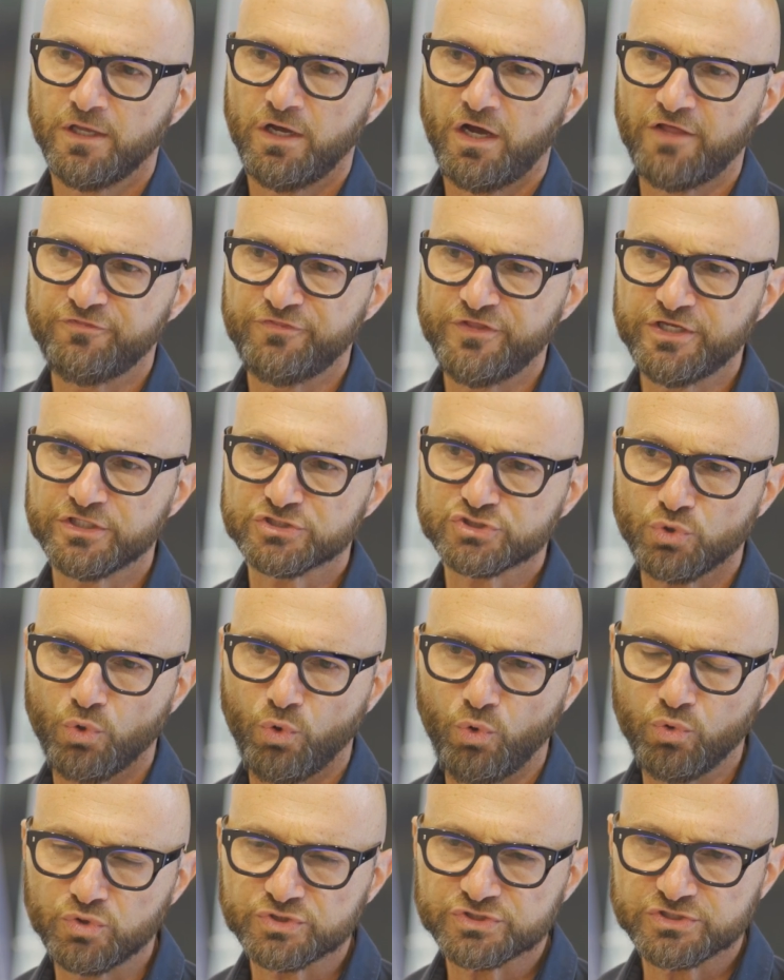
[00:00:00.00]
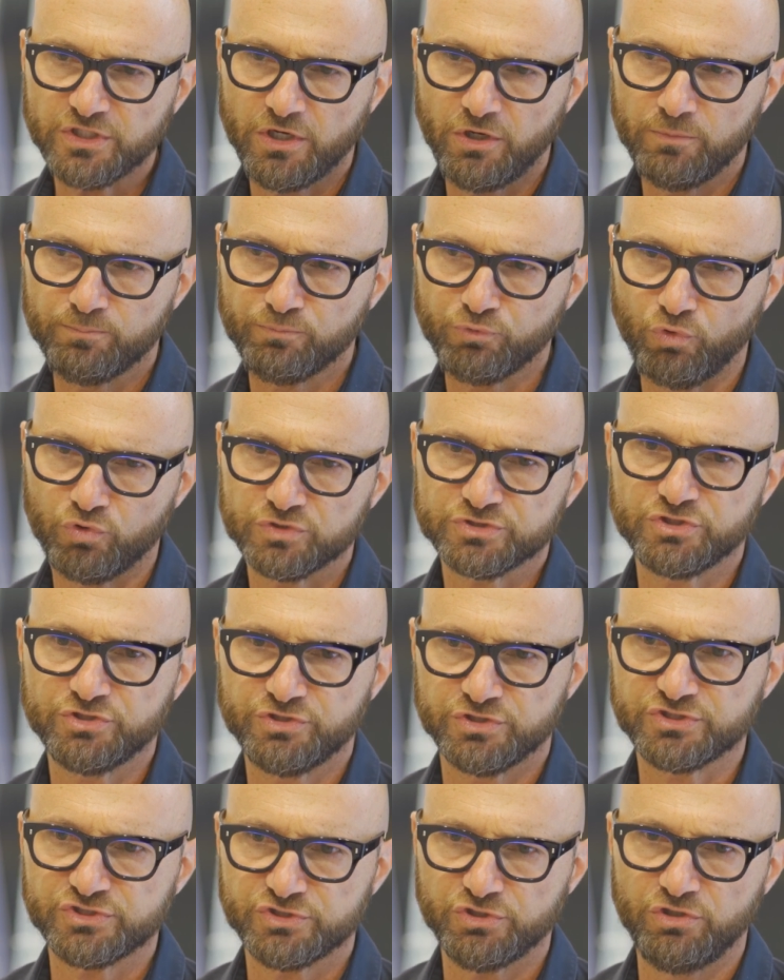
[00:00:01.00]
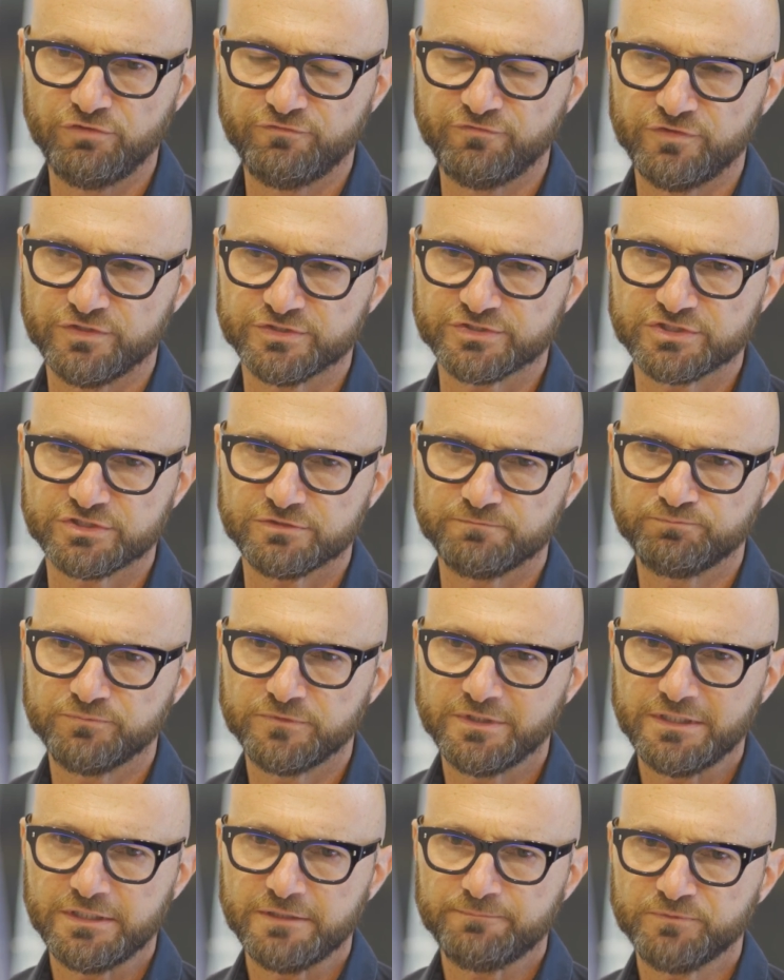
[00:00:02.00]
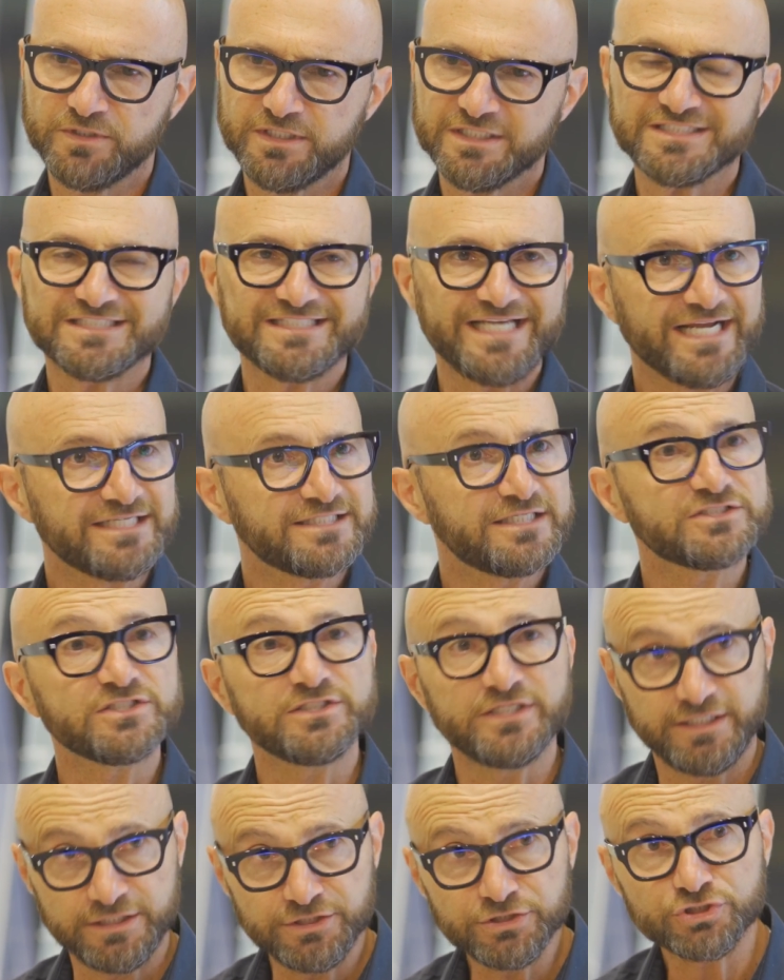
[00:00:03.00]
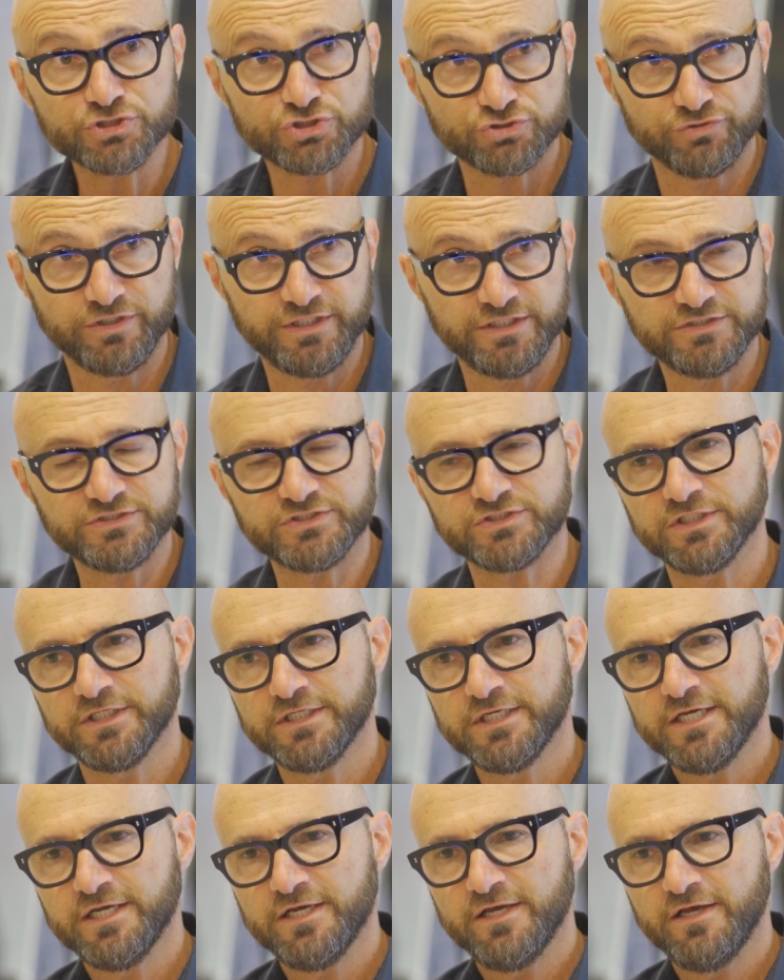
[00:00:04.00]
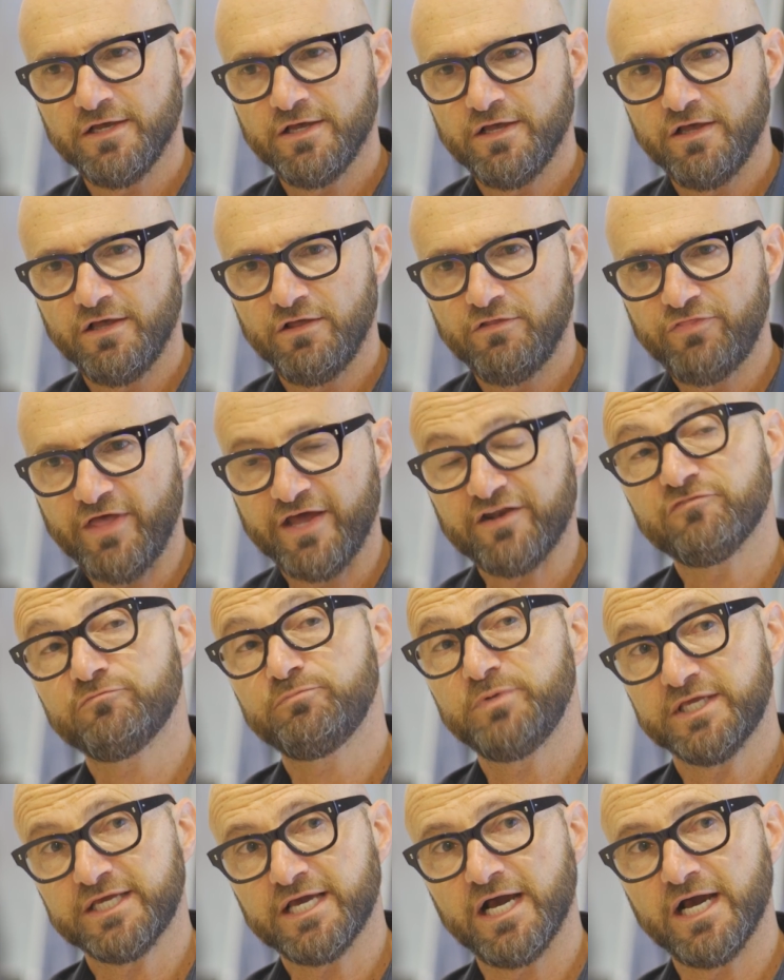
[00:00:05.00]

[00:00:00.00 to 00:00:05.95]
I think it's also brought to the surface sectors and industries that have